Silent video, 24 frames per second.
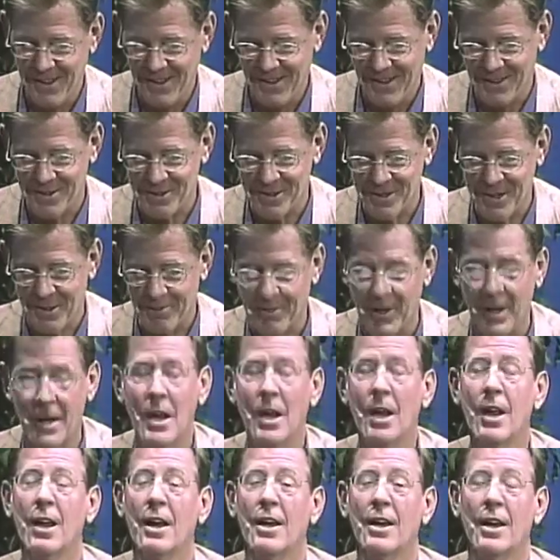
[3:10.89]
Or something.
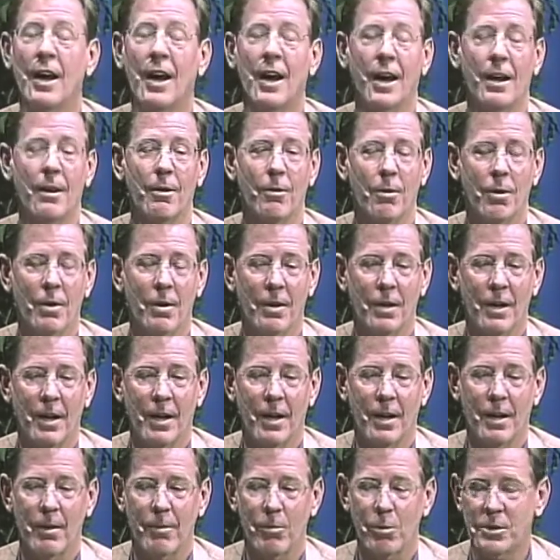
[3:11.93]

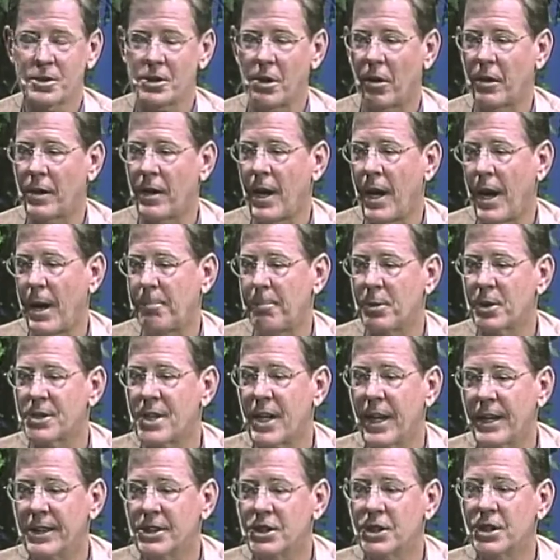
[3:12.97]
We're talking
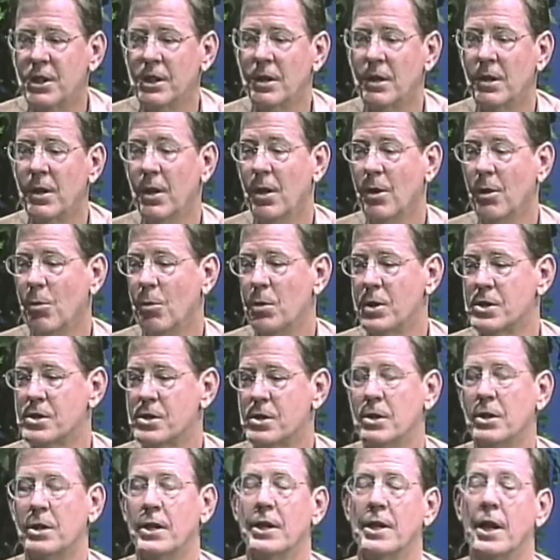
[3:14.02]
hypertension, which
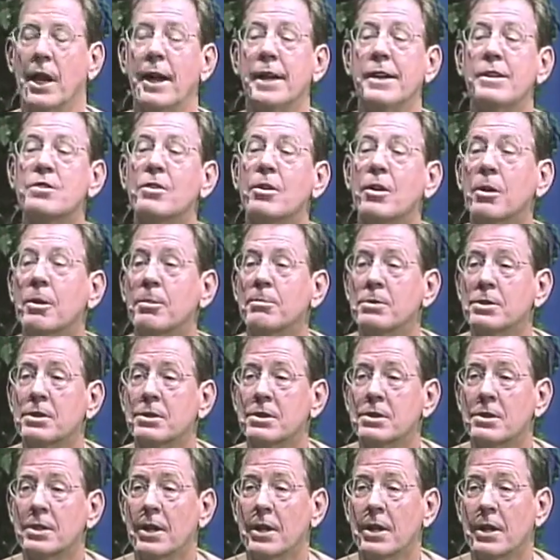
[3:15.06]
in lay
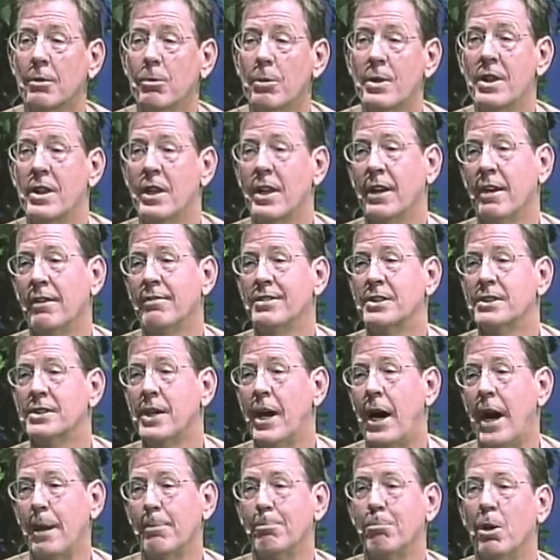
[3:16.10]
terms we think of as
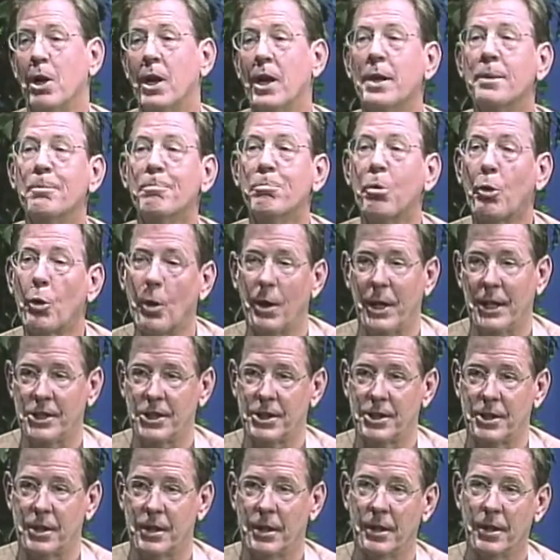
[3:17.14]
high blood
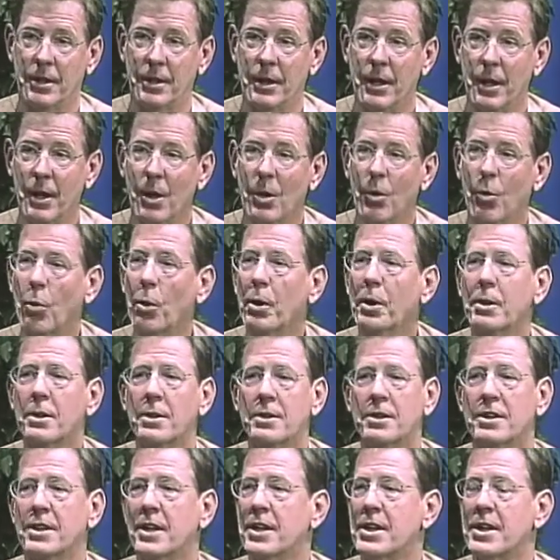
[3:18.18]
pressure. What are
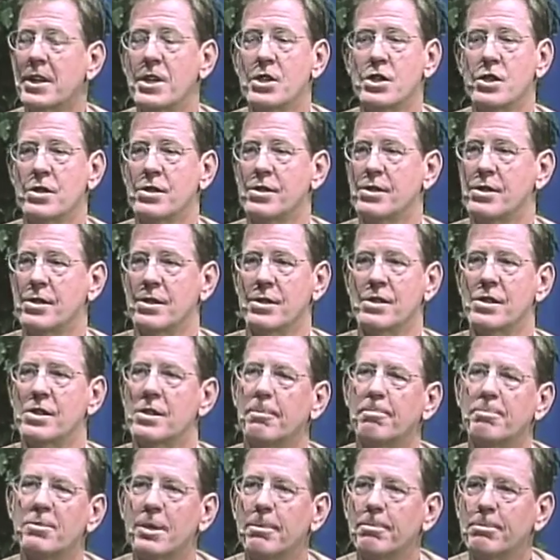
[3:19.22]
conditions and
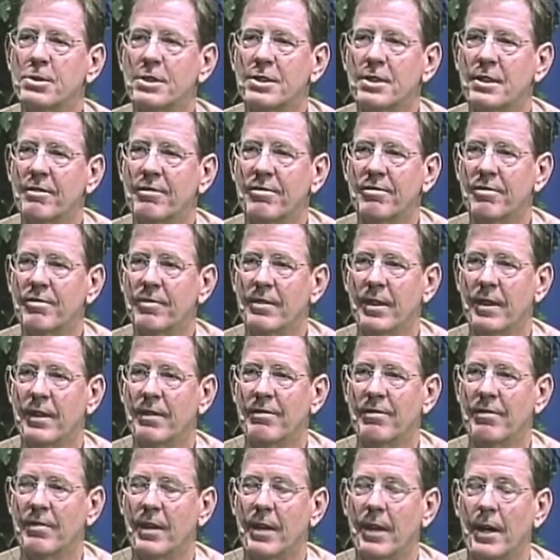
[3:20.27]
symptoms
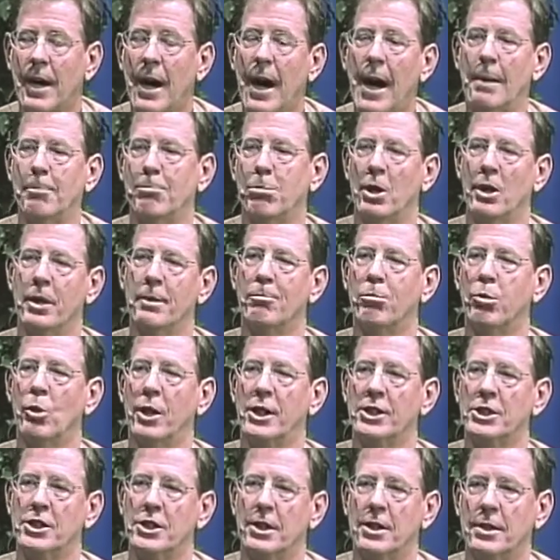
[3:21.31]
of high blood
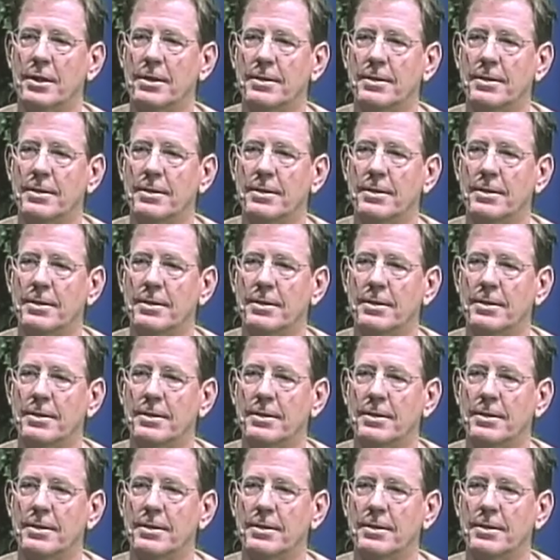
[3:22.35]
pressure?